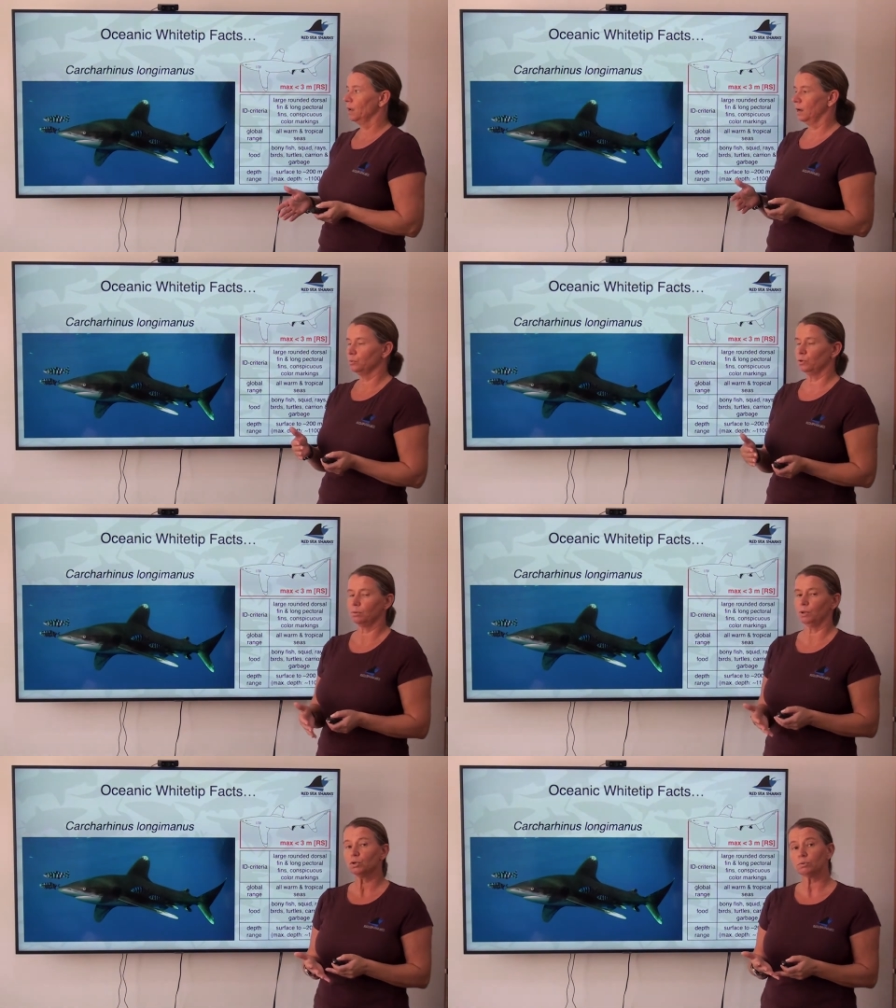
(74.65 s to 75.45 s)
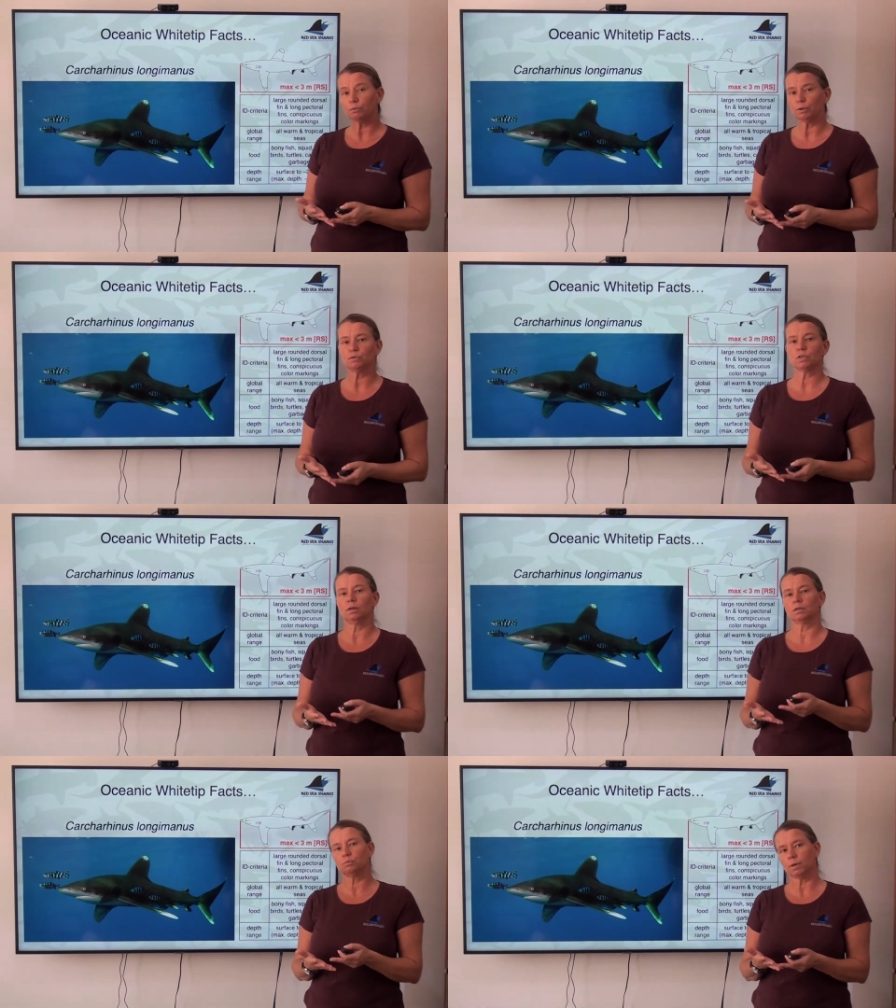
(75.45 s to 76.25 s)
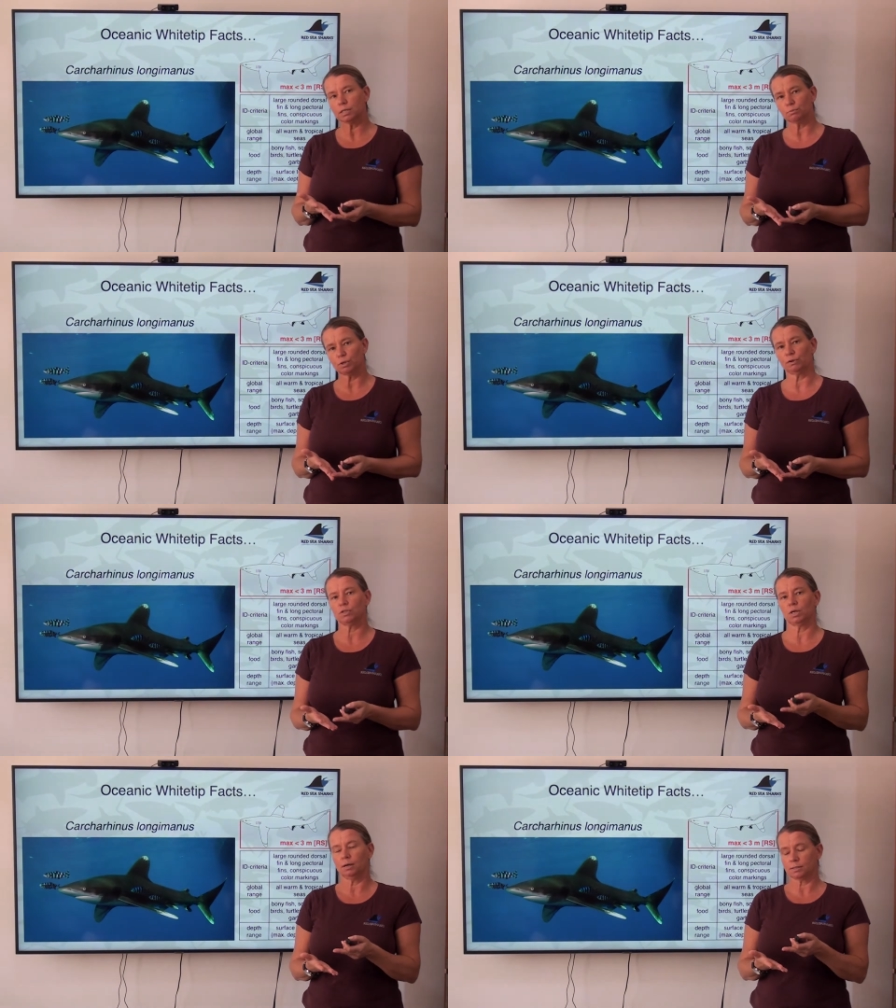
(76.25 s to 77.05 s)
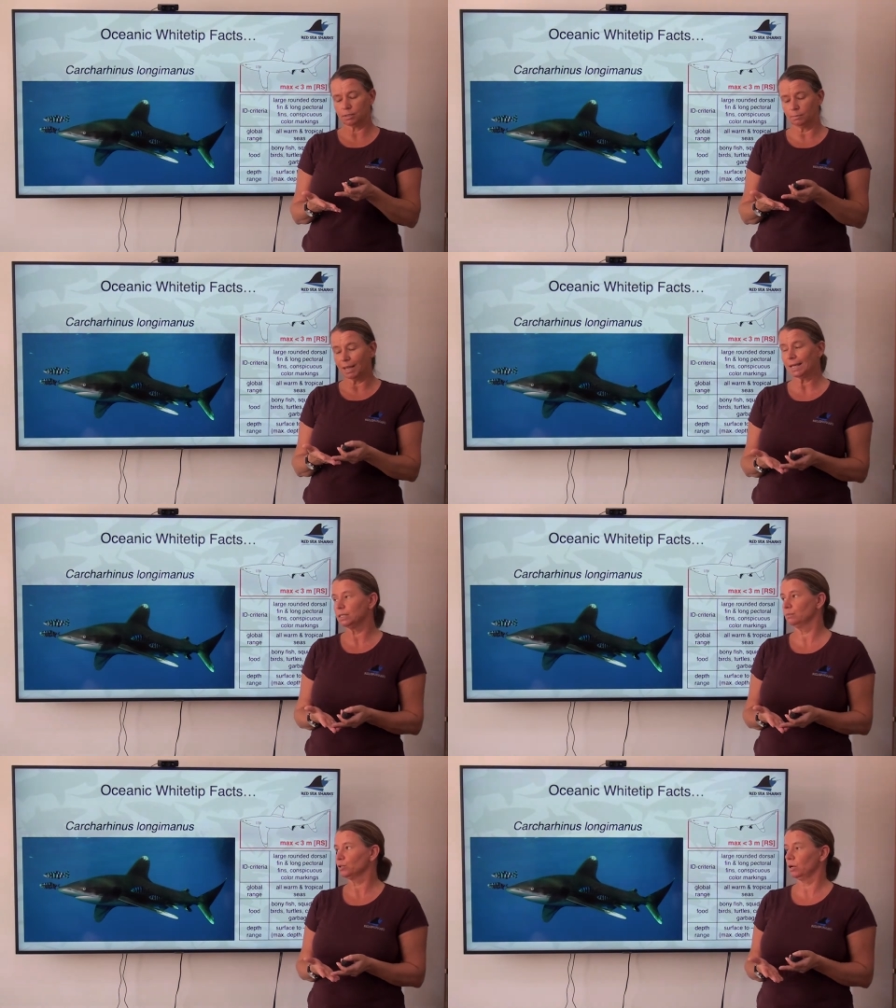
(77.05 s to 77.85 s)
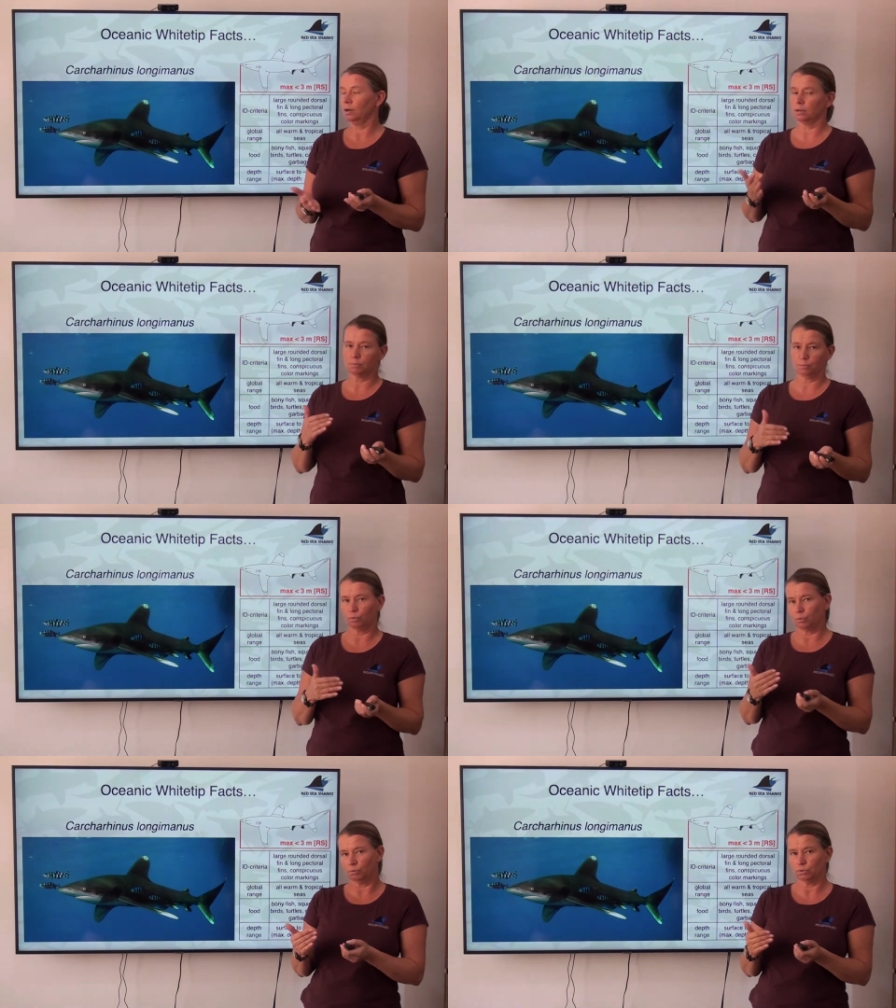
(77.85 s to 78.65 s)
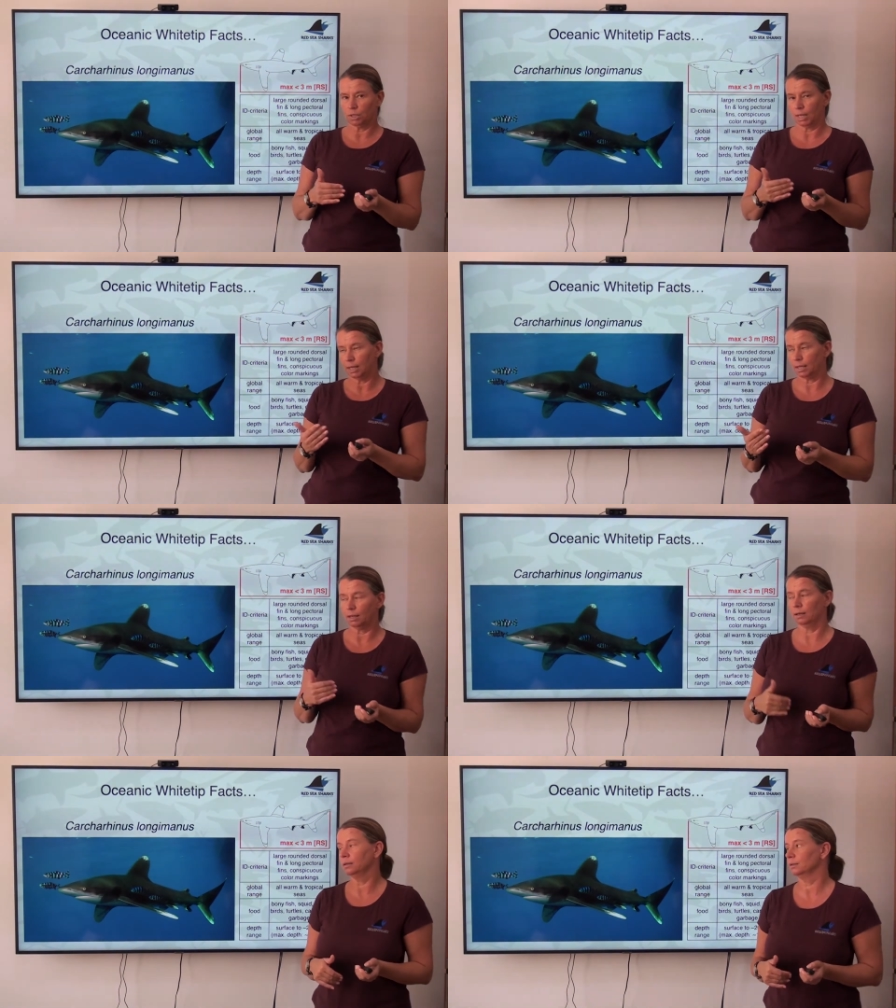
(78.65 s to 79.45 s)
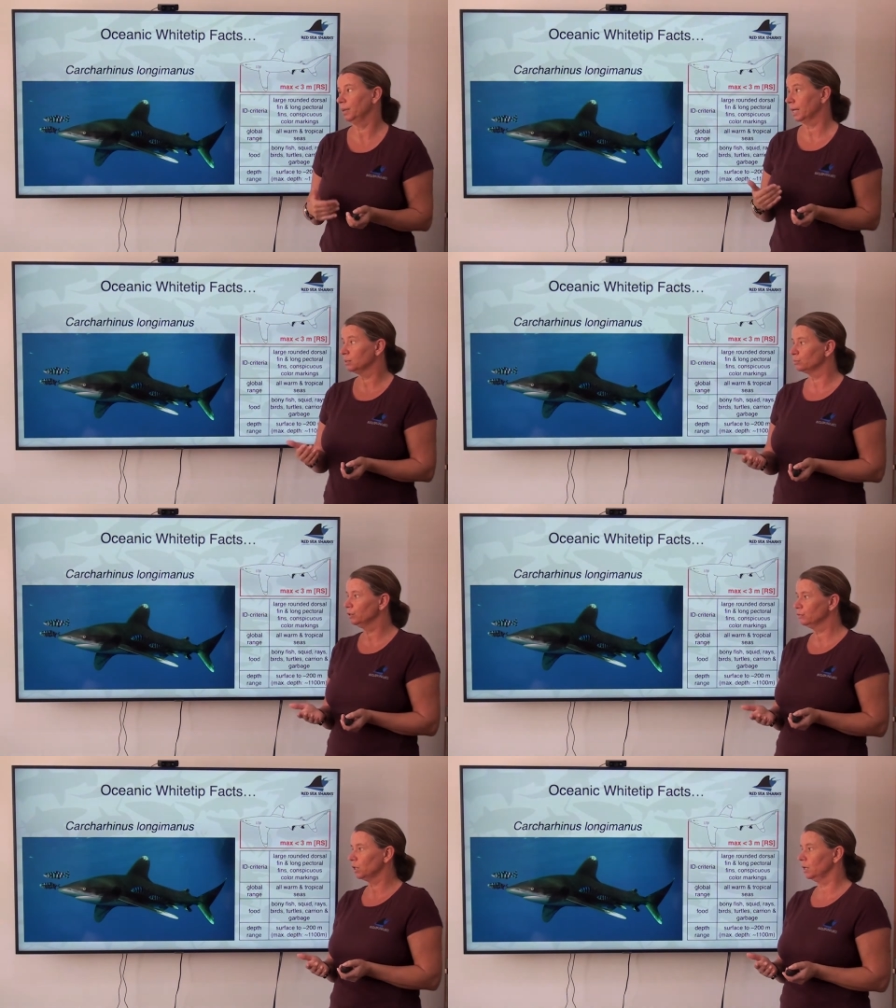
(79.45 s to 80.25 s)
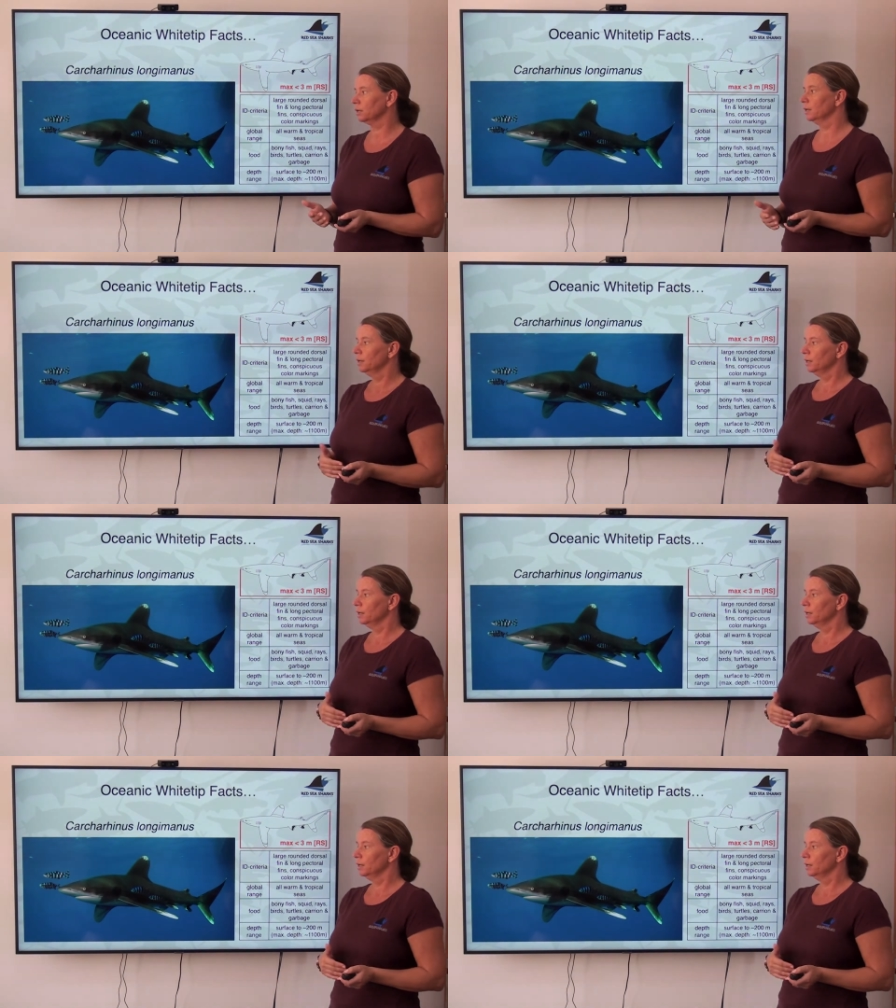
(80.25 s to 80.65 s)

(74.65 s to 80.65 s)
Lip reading: I'm talking about grey reef sharks, white-tip reef sharks, the black-tip sharks, both oceanic and the black-tip reef shark.